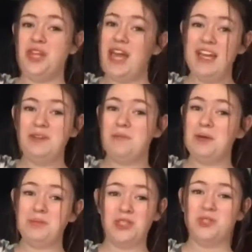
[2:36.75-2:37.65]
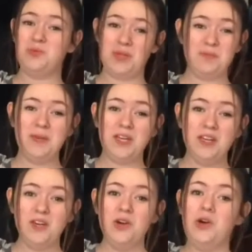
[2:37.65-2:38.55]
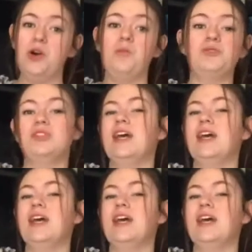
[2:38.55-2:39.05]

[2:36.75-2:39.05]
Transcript: take my books with me almost